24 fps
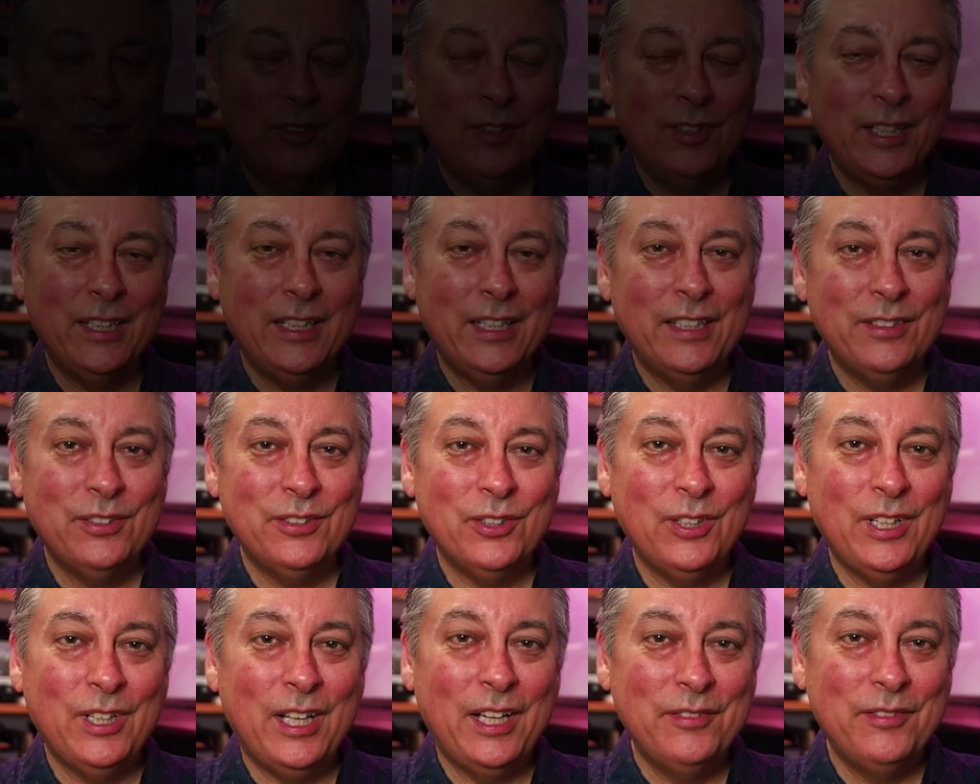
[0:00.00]
All right, and
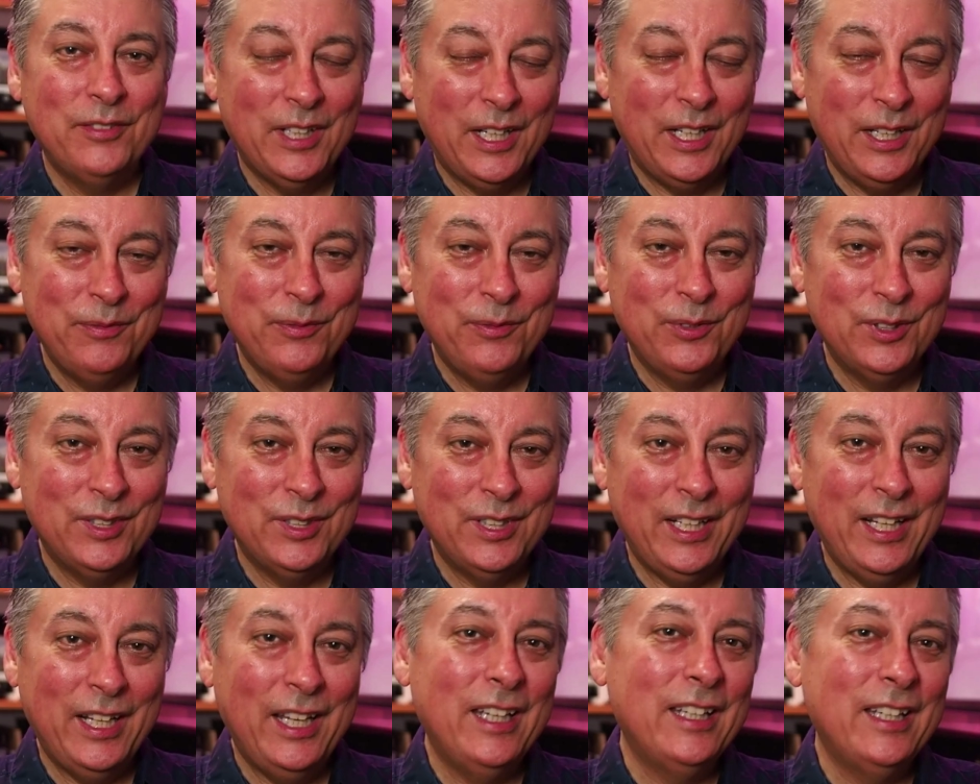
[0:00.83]
that's all I have time for
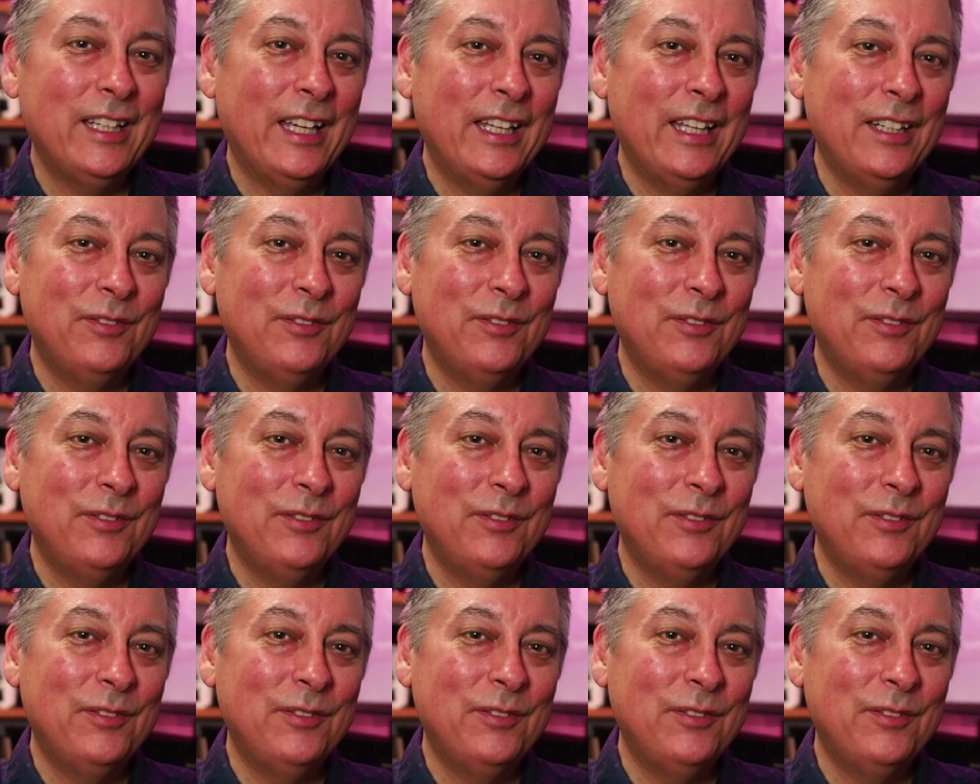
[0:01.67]
today.